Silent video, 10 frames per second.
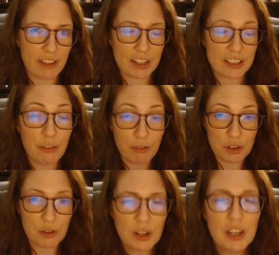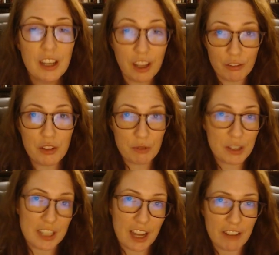have access if you if
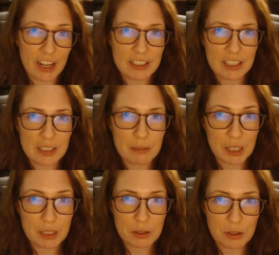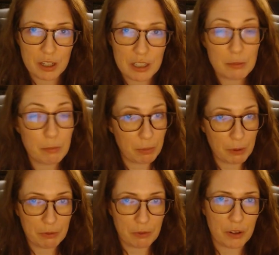you want to have access to my stories
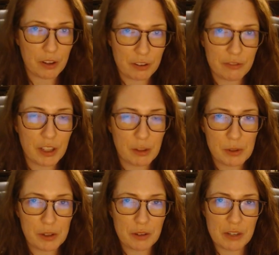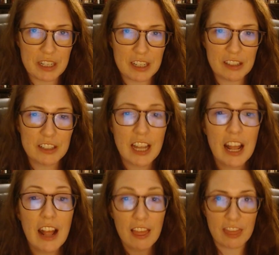before they're available on retailers,
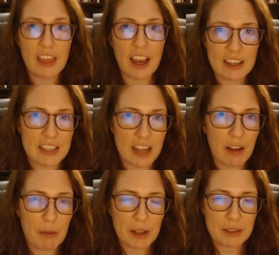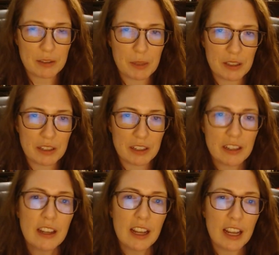that is now a
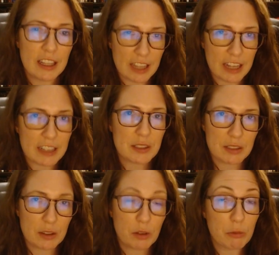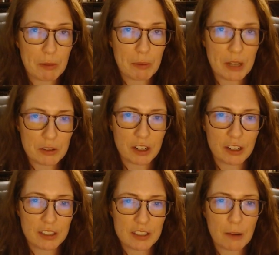possibility and that is through my
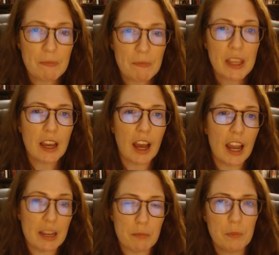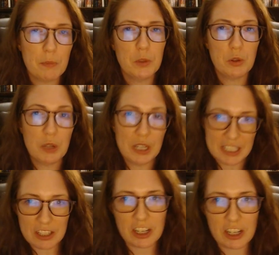Patreon. So, I am
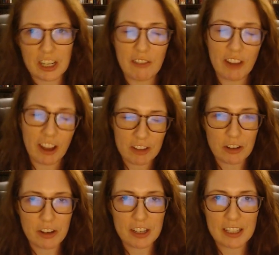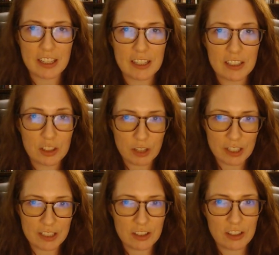transitioning, if I haven't already said this,
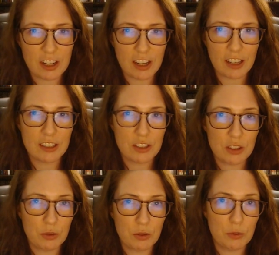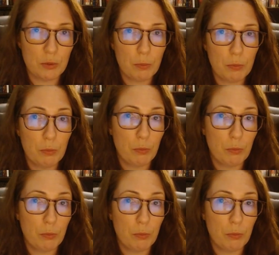transitioning to